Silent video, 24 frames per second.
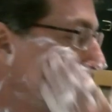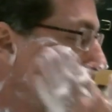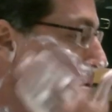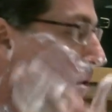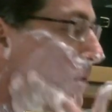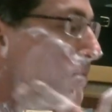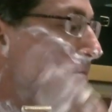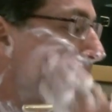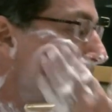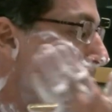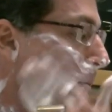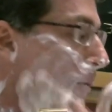
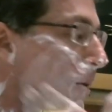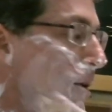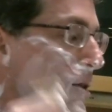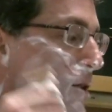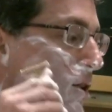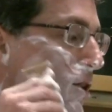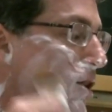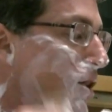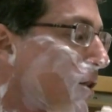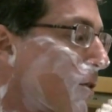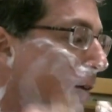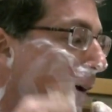remembering to
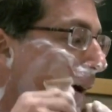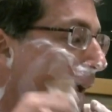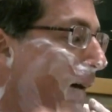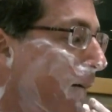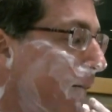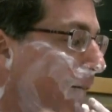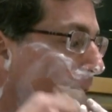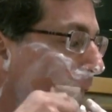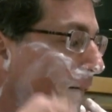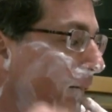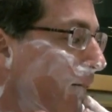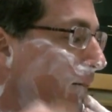
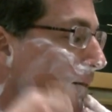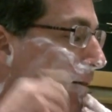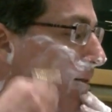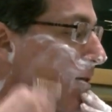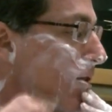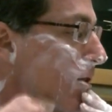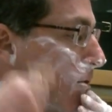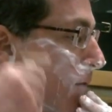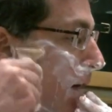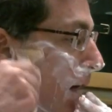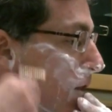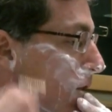stretch.
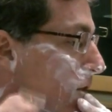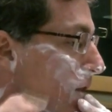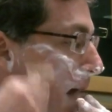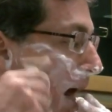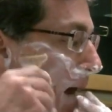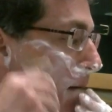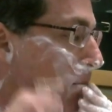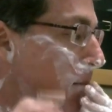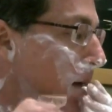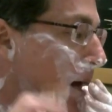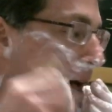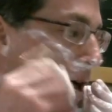Stretch
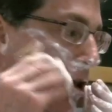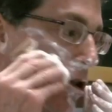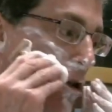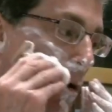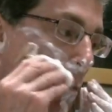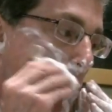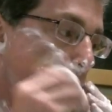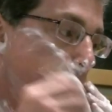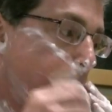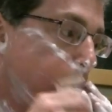that mix.